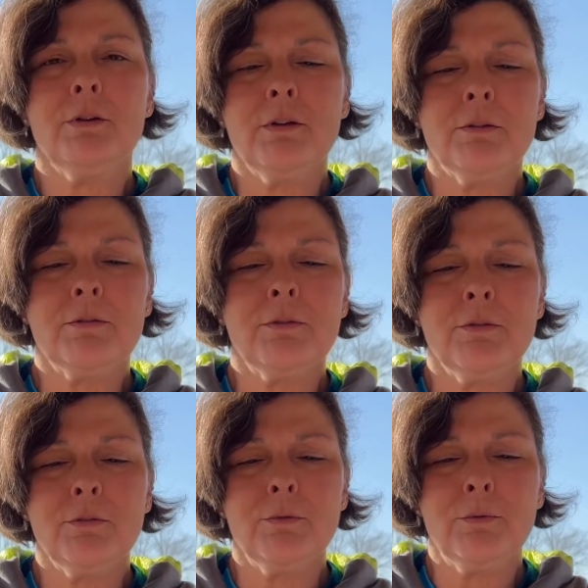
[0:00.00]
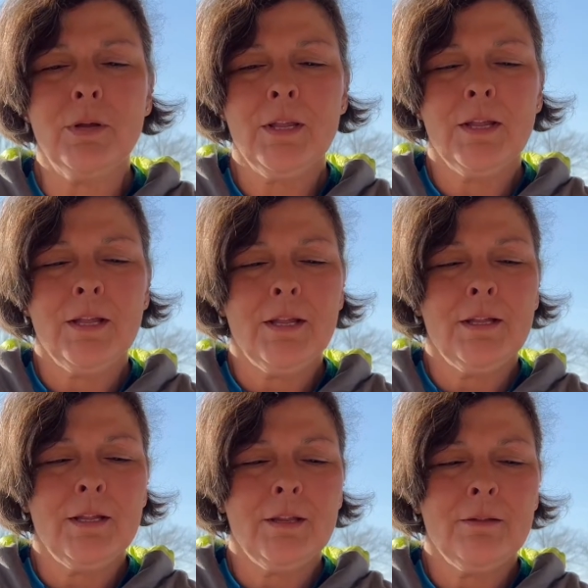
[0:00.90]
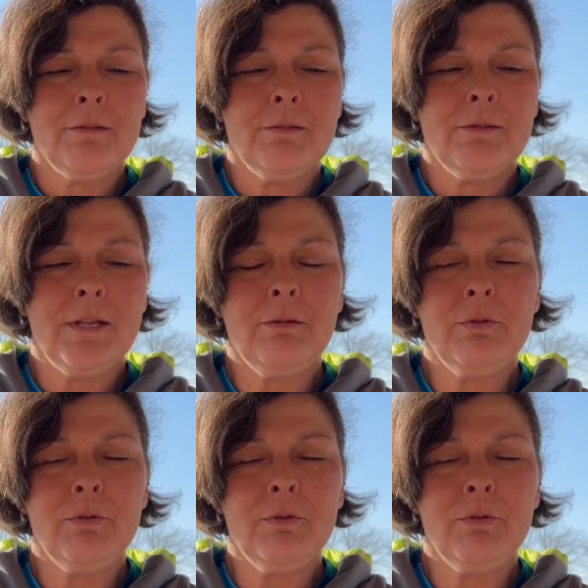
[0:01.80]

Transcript: is to give